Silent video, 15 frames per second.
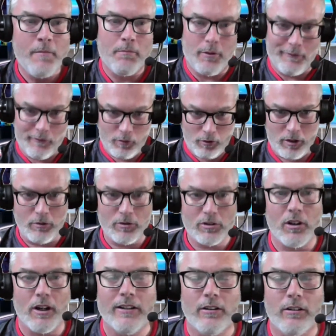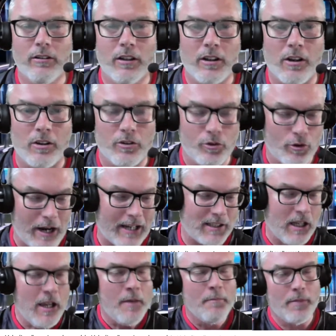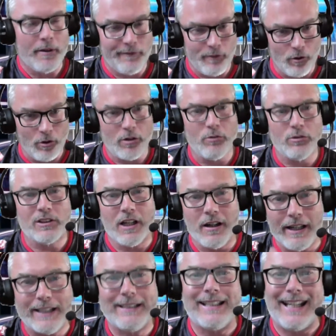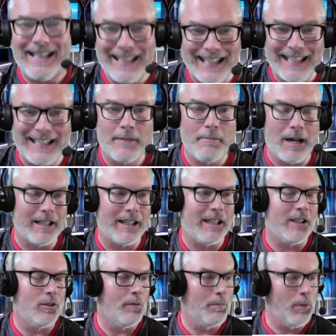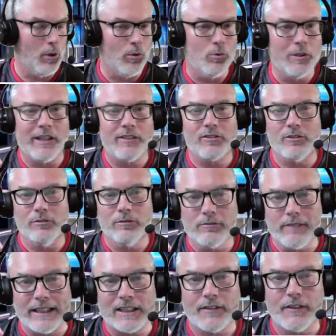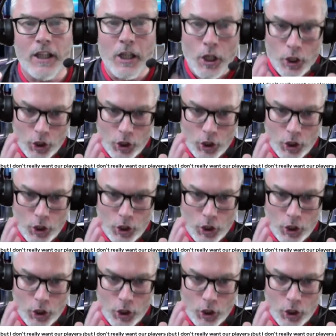before you signed on the contract, before you started taking the money and the plaudits and all the rest of it.